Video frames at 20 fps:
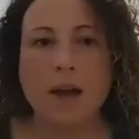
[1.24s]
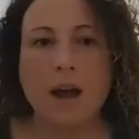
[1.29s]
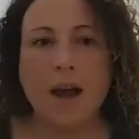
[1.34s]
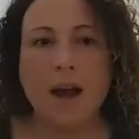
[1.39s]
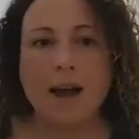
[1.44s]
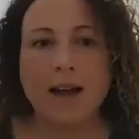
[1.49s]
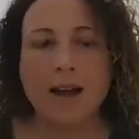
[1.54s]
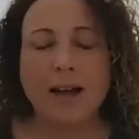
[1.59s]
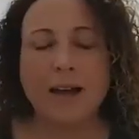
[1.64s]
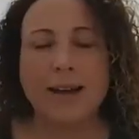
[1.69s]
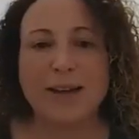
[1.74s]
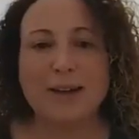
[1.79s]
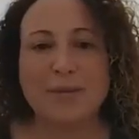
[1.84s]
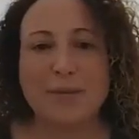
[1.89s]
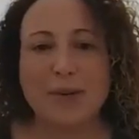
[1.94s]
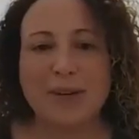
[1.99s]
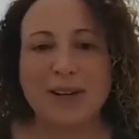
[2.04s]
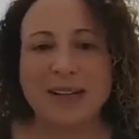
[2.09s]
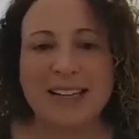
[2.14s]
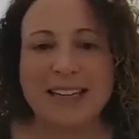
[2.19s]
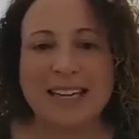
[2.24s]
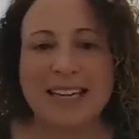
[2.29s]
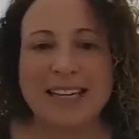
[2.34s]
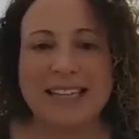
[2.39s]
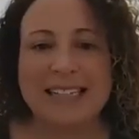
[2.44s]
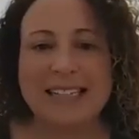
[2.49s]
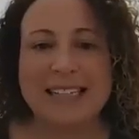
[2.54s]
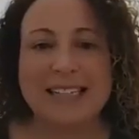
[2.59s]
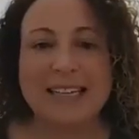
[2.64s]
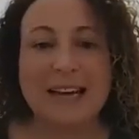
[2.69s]
Hi, good morning,
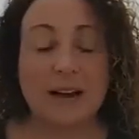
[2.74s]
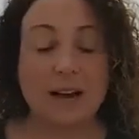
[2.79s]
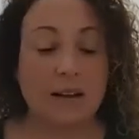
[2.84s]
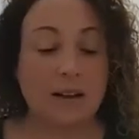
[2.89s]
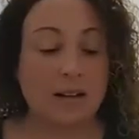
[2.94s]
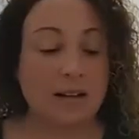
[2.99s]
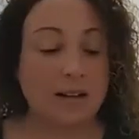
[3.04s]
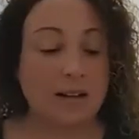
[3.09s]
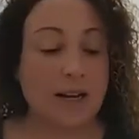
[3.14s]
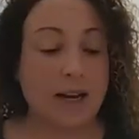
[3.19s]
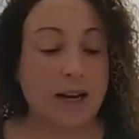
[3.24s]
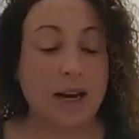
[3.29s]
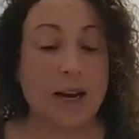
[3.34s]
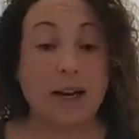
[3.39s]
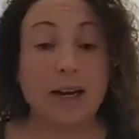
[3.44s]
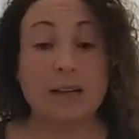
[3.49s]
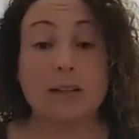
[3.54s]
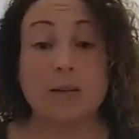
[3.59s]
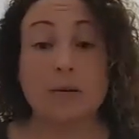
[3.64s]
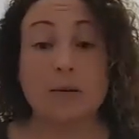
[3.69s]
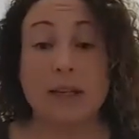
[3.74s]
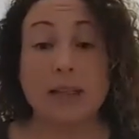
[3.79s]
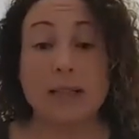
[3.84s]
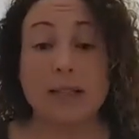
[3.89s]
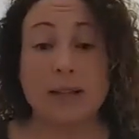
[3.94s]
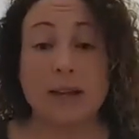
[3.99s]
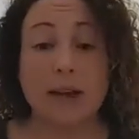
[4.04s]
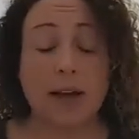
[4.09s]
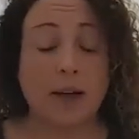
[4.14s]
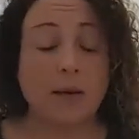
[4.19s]
kids. Today is
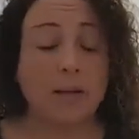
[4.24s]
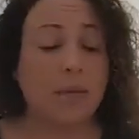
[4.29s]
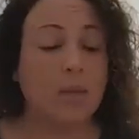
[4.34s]
Wednesday.